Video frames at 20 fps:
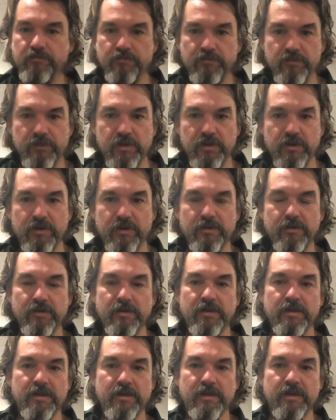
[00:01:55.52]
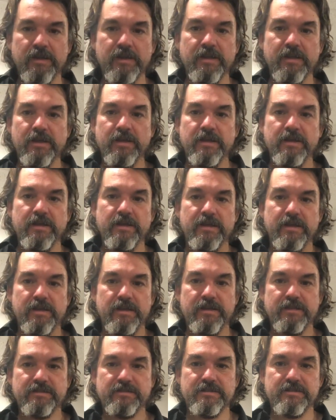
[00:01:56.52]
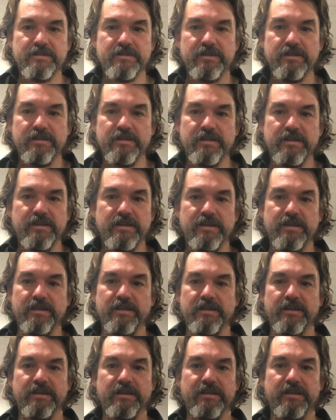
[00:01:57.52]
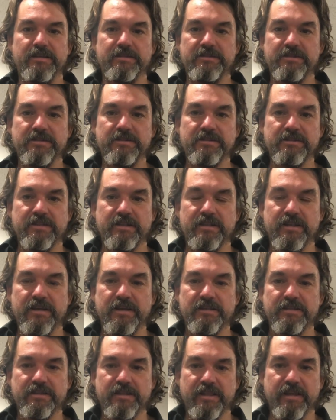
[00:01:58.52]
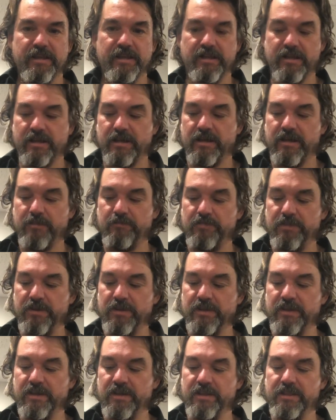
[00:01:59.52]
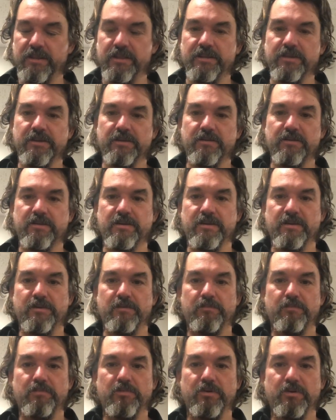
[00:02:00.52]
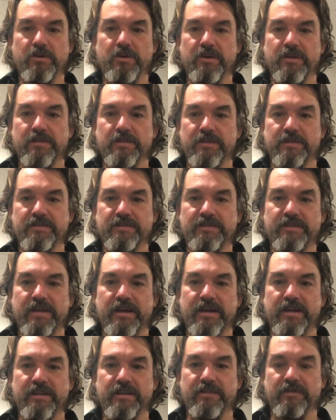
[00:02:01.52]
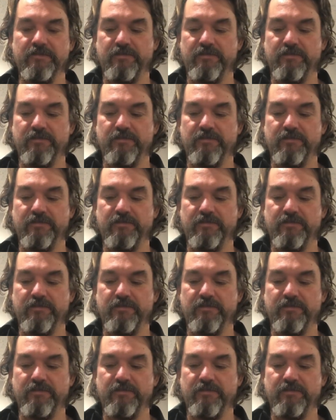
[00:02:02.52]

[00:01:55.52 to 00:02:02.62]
you know, it's just a nice light cupping, and then you put it on the side of the